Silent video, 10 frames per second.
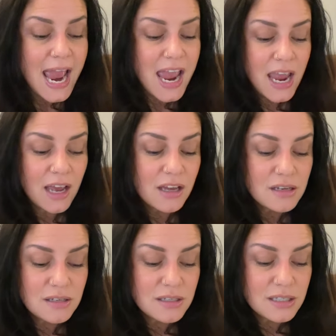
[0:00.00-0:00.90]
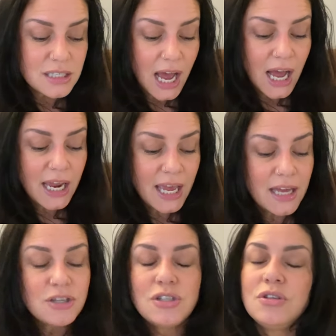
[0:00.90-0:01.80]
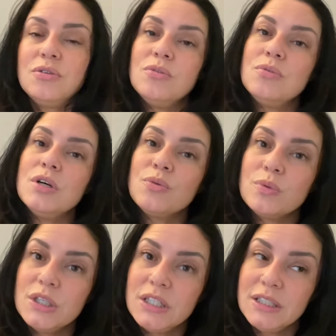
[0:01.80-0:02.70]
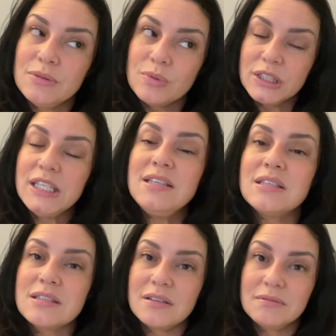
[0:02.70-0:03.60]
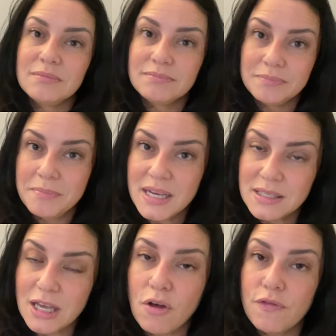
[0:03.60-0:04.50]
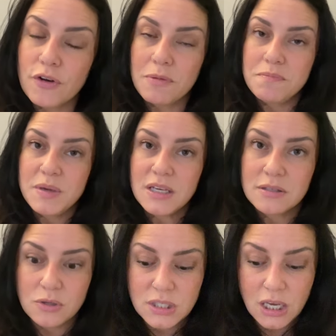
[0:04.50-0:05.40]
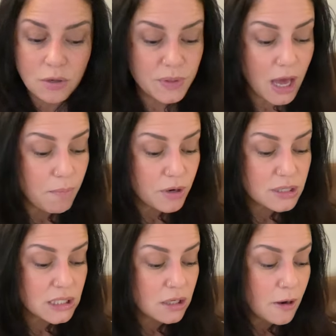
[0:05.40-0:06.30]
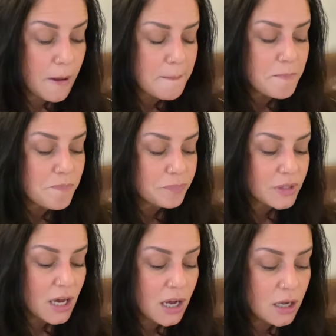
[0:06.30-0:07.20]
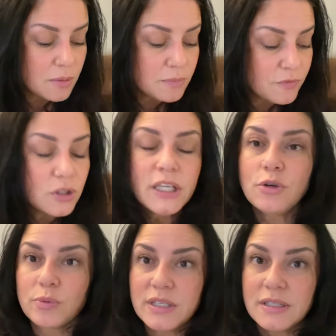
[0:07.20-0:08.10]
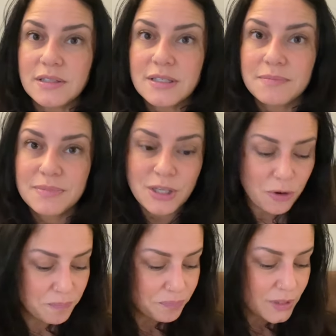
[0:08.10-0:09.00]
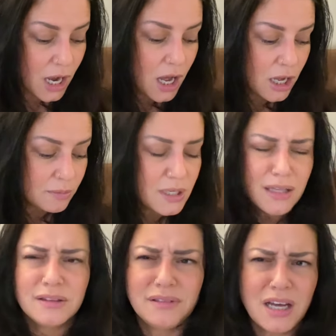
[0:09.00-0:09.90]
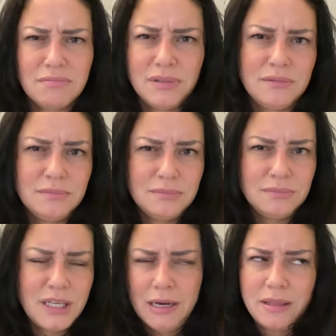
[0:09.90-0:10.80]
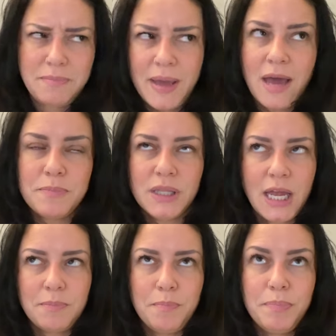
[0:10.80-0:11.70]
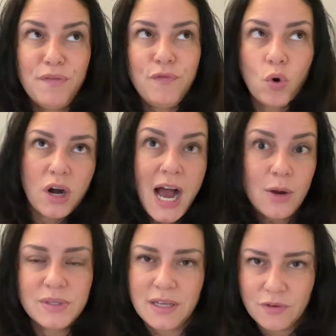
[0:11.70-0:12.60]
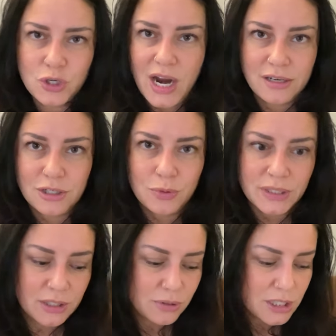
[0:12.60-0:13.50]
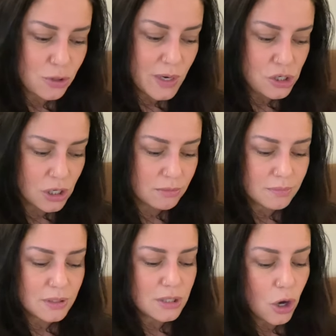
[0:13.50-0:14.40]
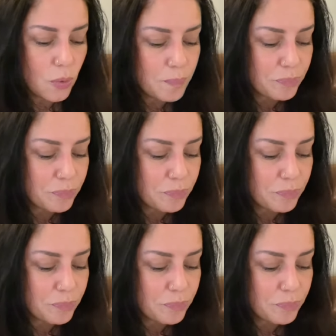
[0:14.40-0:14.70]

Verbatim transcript: And I had to release myself from being associated with that person for legal reasons. So not anything bad, but like before I was ever dragged into a legal situation. So